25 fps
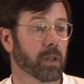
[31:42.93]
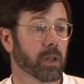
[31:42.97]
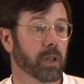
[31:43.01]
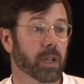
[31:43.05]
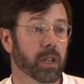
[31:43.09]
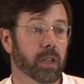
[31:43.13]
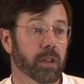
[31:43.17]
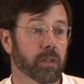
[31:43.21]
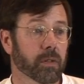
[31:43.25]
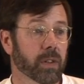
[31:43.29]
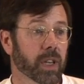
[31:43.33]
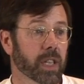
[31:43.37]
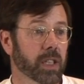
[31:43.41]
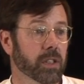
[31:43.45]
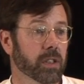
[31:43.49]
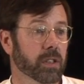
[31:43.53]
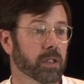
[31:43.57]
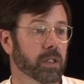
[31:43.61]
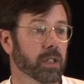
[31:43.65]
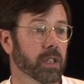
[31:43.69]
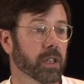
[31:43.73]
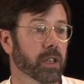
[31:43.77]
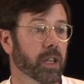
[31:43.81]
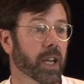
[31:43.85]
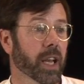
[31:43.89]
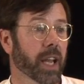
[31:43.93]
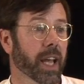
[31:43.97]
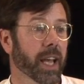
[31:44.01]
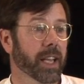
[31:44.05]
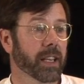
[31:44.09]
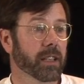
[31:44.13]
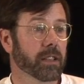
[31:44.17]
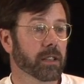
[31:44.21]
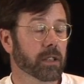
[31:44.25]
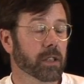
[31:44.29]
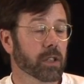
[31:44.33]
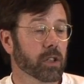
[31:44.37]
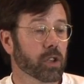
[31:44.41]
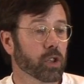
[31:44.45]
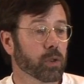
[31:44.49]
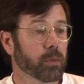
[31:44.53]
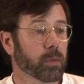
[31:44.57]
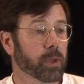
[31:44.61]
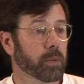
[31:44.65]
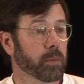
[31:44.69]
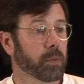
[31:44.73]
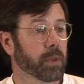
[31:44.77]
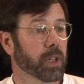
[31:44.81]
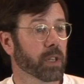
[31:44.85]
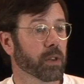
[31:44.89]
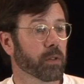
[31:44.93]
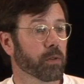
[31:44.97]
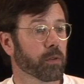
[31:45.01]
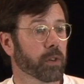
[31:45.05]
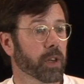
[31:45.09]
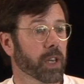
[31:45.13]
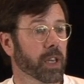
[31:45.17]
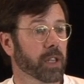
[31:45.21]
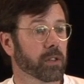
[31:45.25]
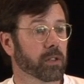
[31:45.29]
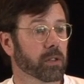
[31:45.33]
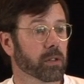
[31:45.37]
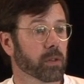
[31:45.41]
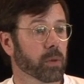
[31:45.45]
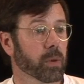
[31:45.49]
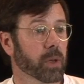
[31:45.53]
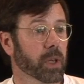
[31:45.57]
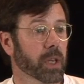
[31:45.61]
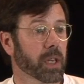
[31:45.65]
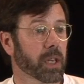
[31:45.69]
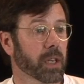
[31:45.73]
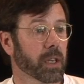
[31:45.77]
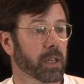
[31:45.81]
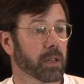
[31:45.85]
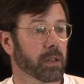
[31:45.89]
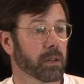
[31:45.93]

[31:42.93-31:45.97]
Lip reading: And eventually the light in the human being fades away,